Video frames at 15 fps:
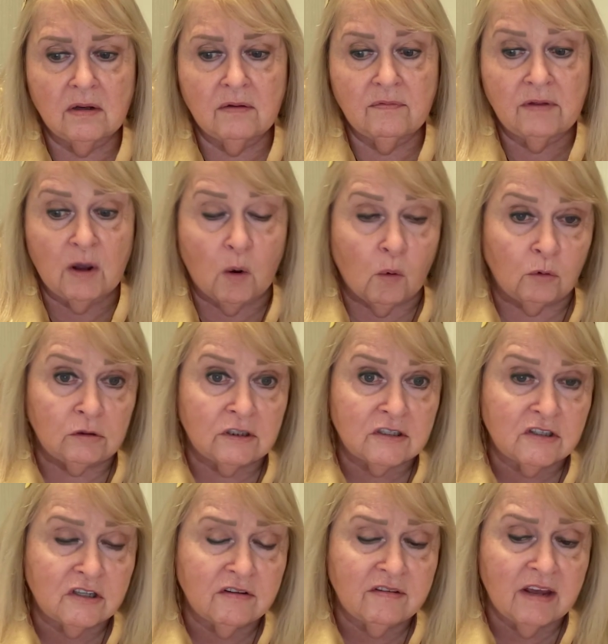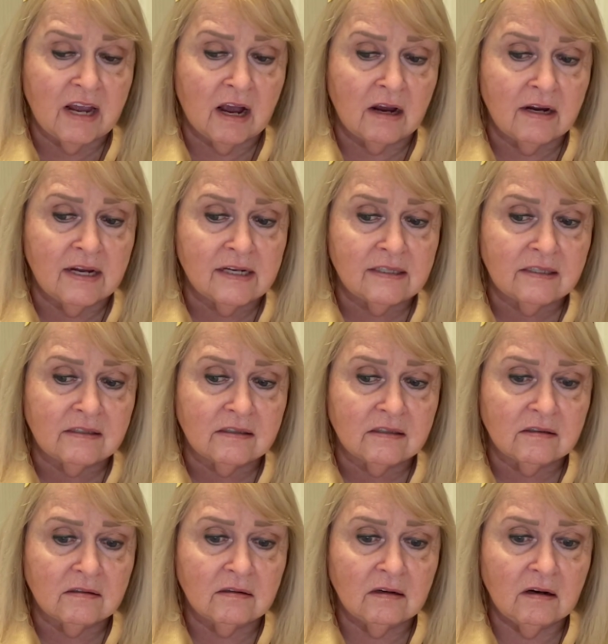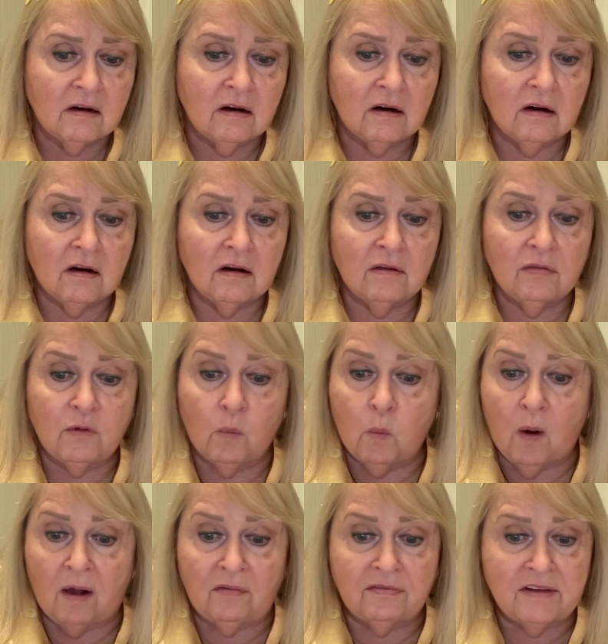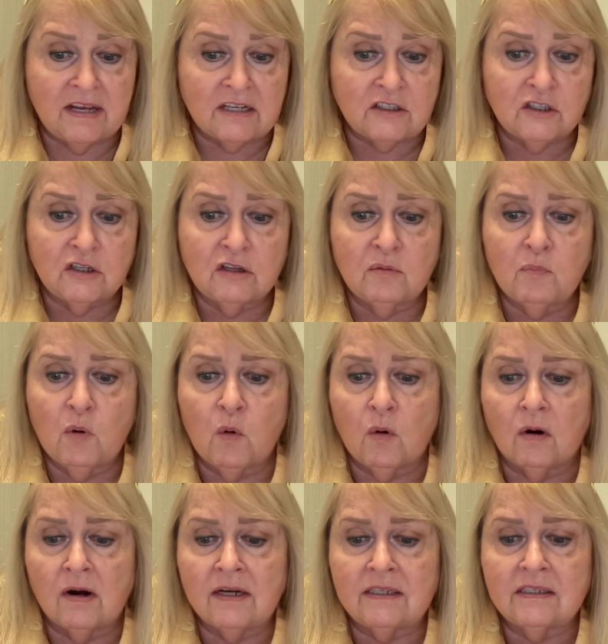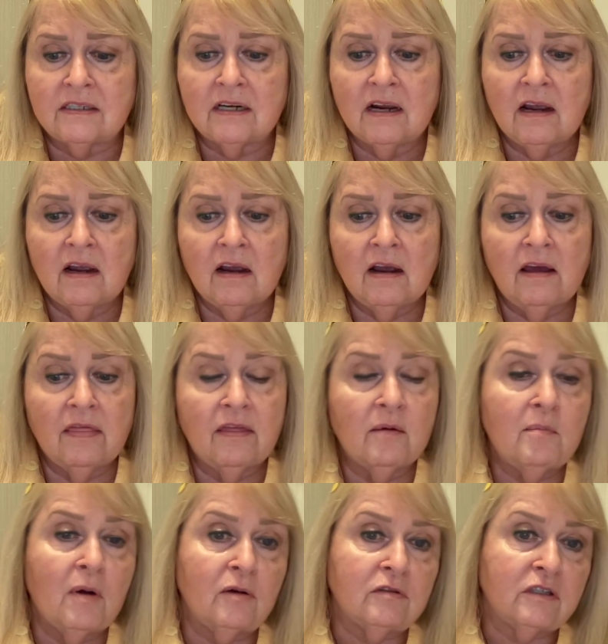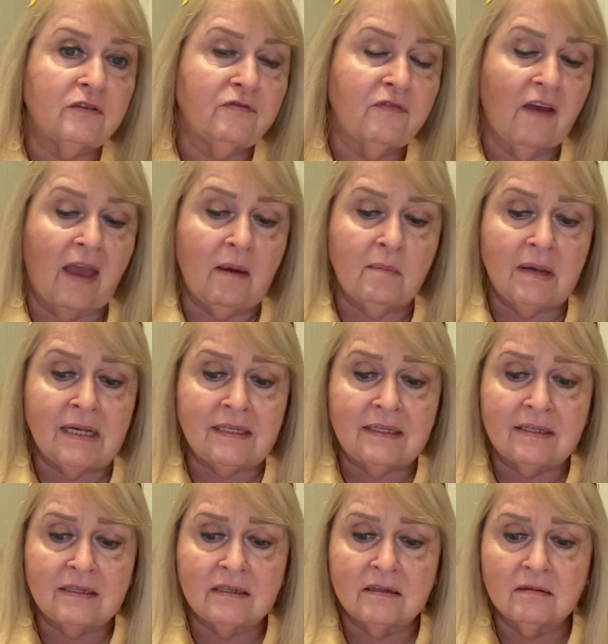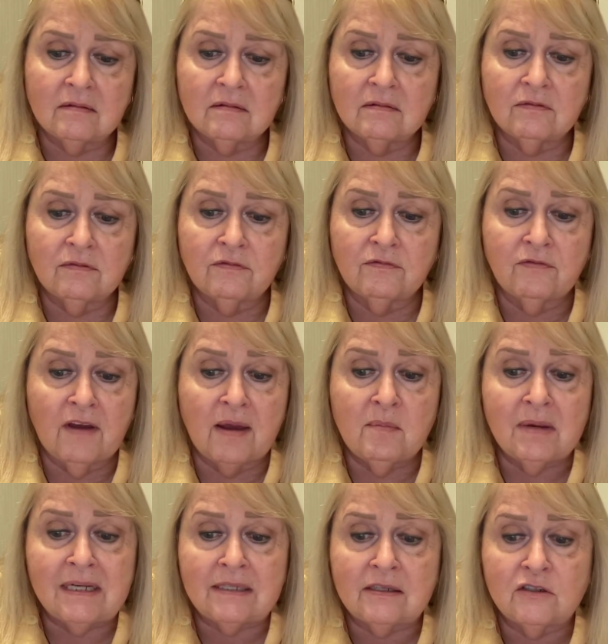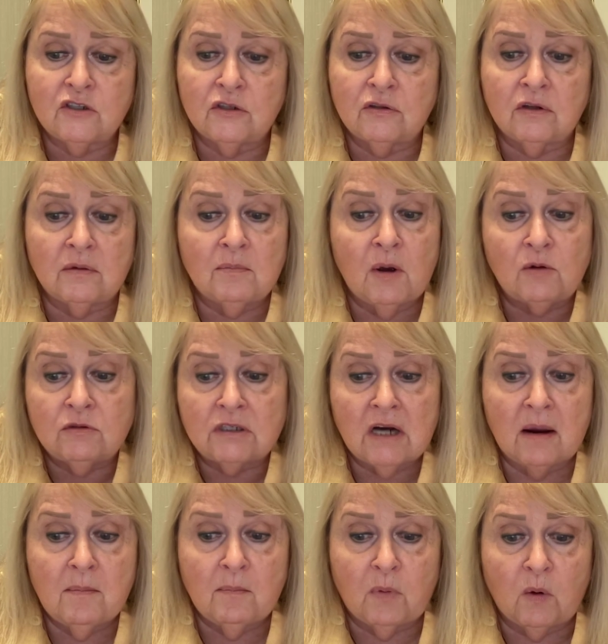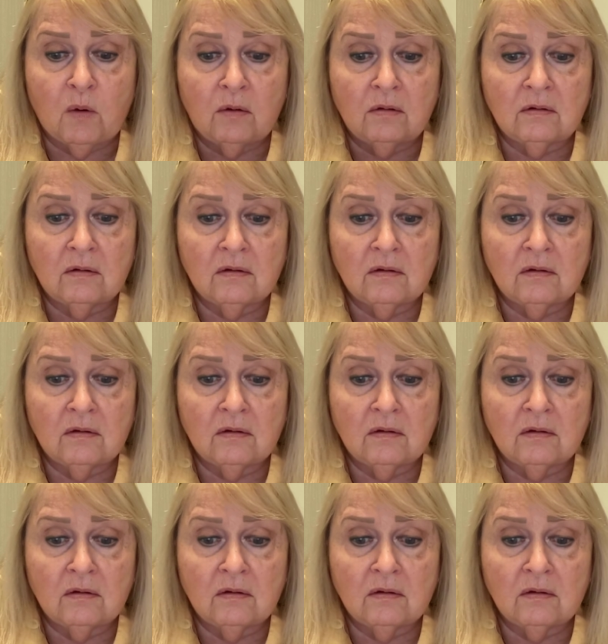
the oldest to the youngest, the wealthiest to the poorest, the most famous to the most humble,